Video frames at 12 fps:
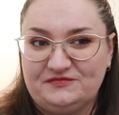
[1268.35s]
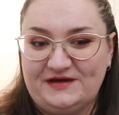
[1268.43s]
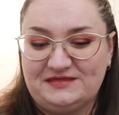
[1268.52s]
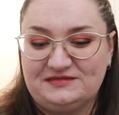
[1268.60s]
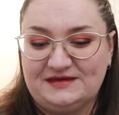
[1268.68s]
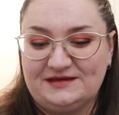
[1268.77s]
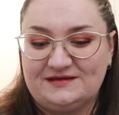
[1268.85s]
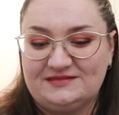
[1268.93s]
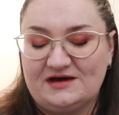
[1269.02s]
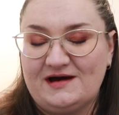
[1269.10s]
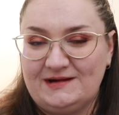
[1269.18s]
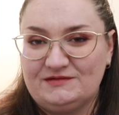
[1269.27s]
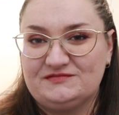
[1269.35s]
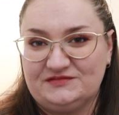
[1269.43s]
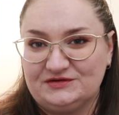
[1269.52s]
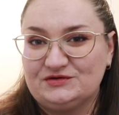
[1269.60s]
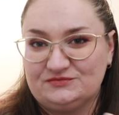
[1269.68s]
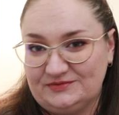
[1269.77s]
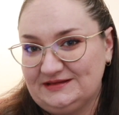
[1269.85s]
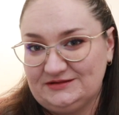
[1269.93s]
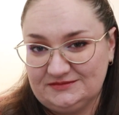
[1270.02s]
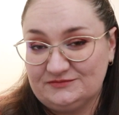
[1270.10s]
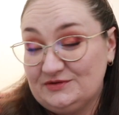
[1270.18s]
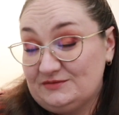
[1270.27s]
I think the Hierophant
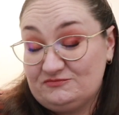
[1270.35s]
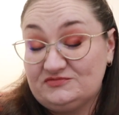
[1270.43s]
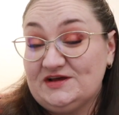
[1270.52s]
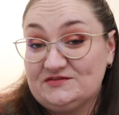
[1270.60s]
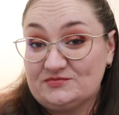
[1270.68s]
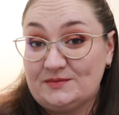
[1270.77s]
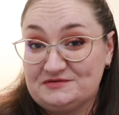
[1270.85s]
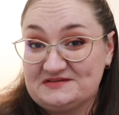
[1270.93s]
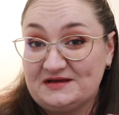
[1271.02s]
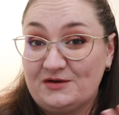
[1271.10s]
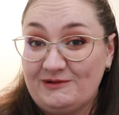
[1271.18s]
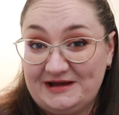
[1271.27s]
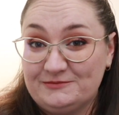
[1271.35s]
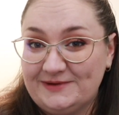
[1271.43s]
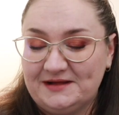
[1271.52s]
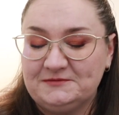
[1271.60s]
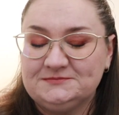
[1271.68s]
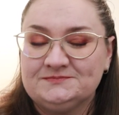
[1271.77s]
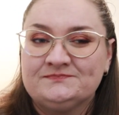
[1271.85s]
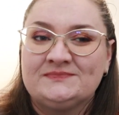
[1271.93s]
does represent quite well.